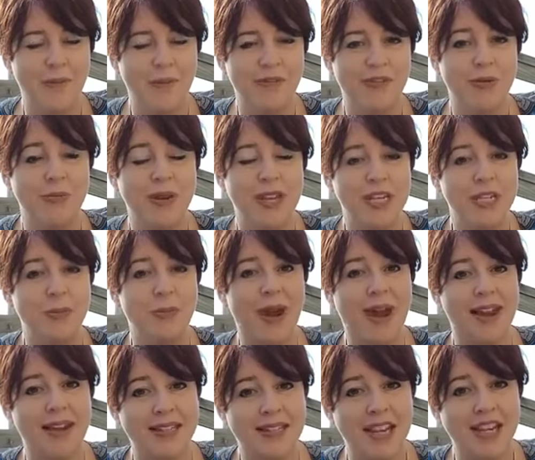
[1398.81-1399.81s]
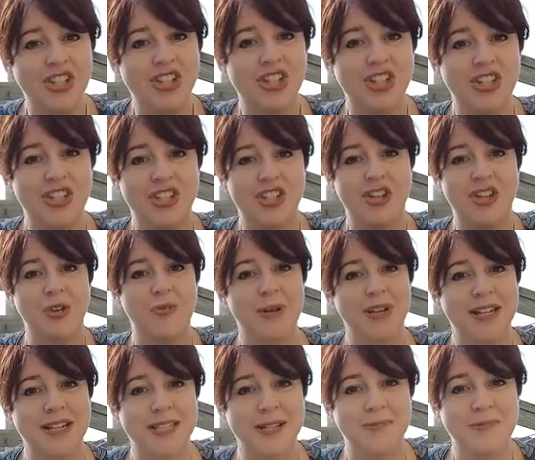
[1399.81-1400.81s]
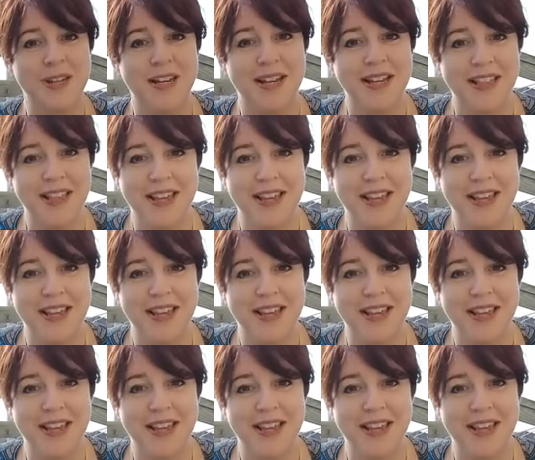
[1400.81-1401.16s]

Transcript: For me to pay attention to, because I'm getting